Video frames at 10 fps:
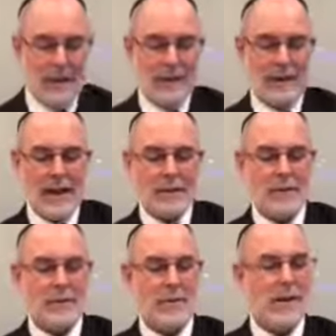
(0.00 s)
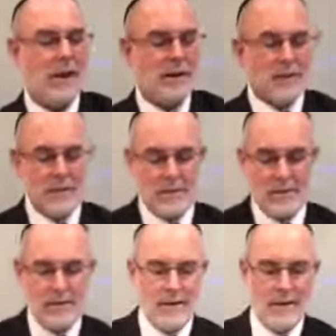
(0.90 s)
Leshem, because
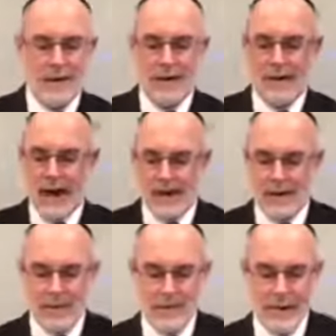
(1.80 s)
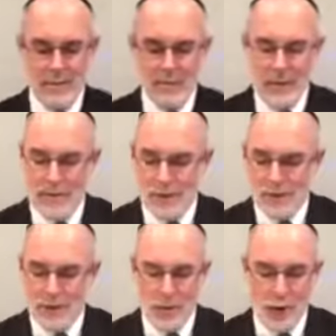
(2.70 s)
actually his name was Rabbi
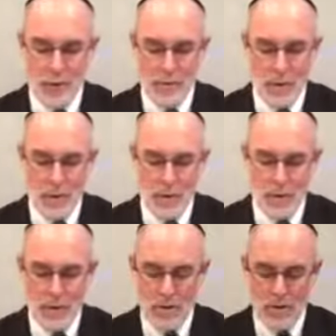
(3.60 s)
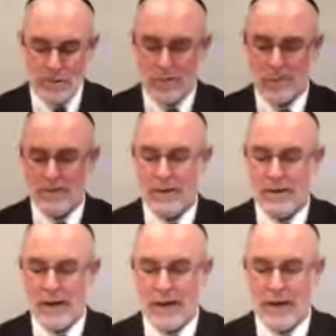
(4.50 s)
Shlomo
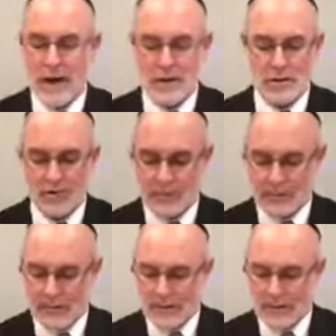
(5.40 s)
Eliashuv.